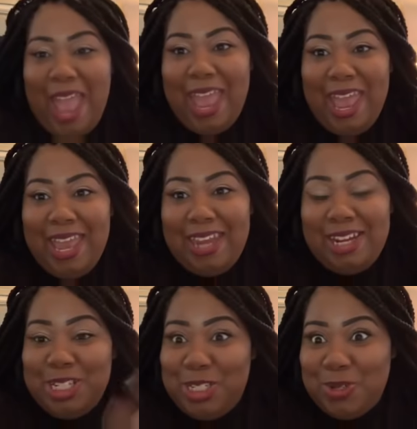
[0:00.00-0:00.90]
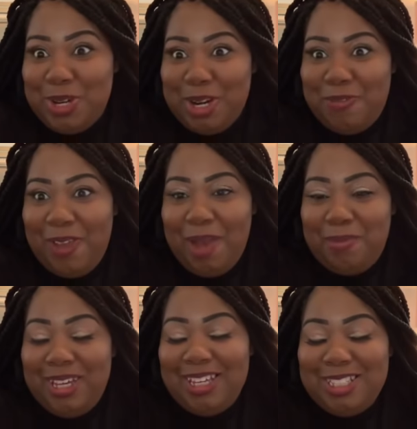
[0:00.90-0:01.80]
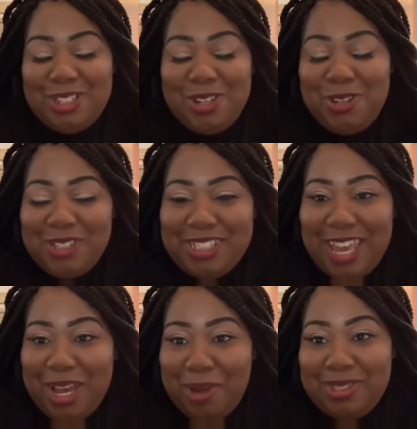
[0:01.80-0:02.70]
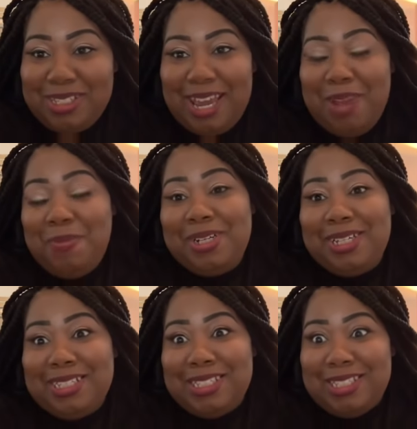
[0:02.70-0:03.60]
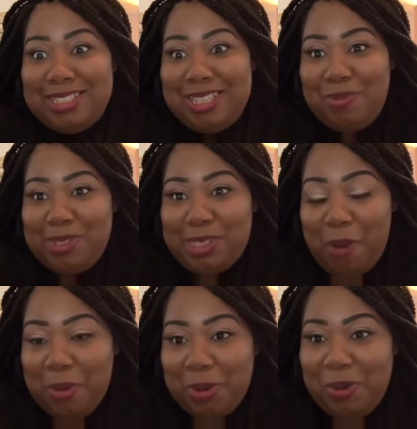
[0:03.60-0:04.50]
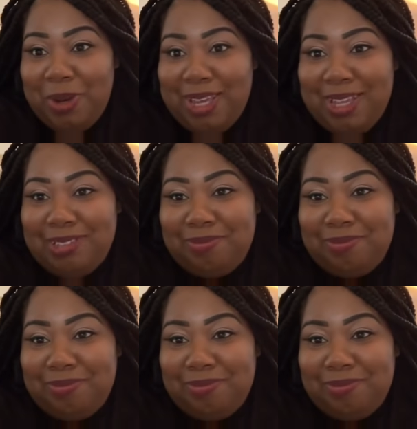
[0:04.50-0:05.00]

and join the family so you'll stay up to date with us and see what's going on